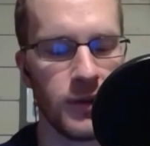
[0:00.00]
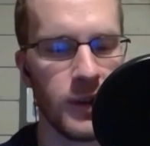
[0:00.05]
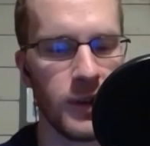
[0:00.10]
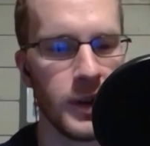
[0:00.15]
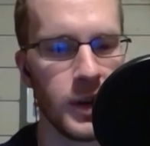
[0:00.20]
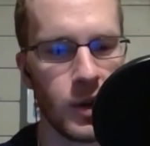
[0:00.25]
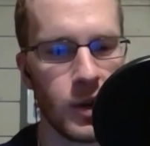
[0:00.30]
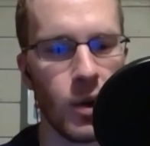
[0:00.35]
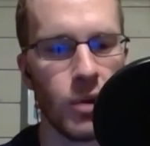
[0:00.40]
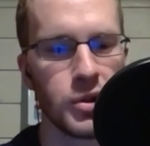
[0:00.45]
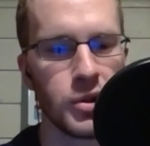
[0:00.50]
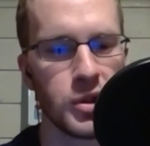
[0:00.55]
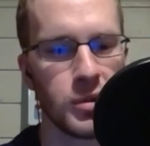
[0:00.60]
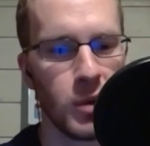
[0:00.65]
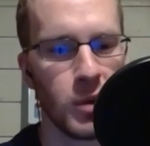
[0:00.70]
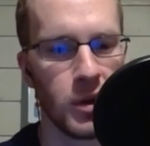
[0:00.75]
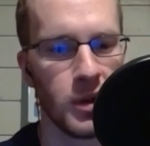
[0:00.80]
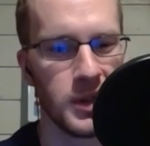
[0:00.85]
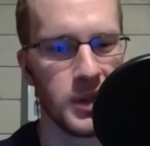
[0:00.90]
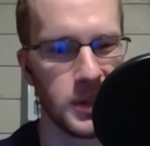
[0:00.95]
very
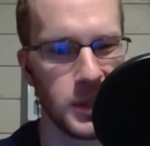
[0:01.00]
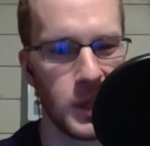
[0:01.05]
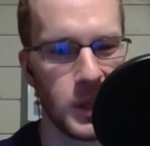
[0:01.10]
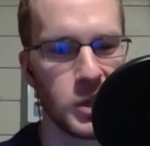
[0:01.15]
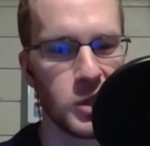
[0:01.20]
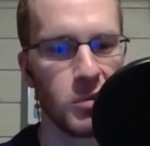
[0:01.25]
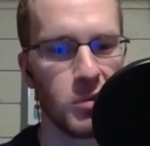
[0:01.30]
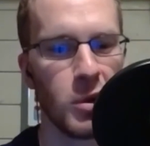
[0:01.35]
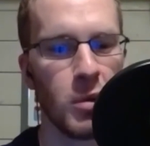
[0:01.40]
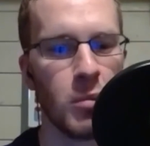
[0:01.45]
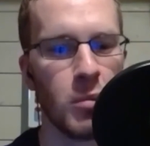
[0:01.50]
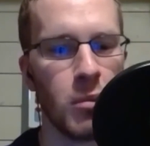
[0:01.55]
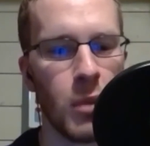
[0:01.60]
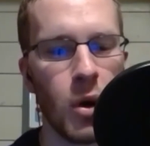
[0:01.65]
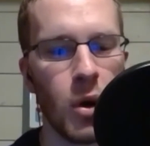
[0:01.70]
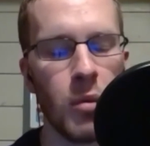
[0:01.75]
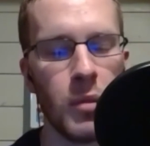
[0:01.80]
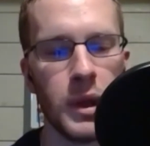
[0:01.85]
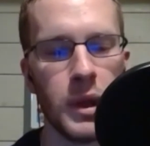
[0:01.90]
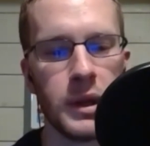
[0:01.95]
coachable and teachable
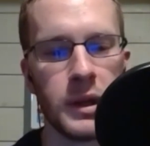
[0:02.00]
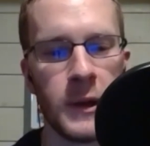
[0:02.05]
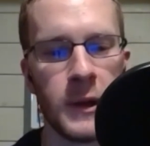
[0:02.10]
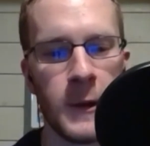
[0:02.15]
moment.